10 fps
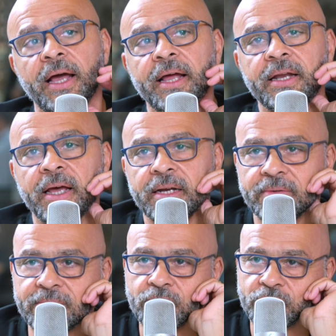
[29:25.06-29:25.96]

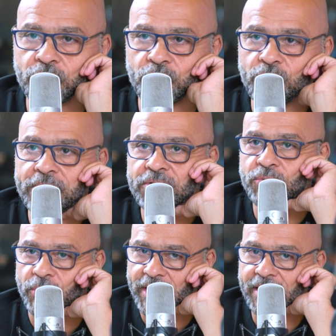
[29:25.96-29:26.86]
And to do it
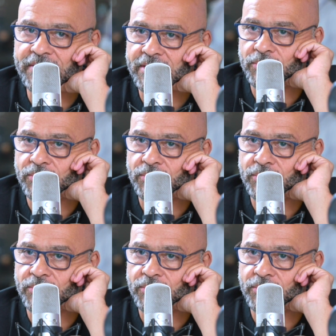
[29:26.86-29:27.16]
together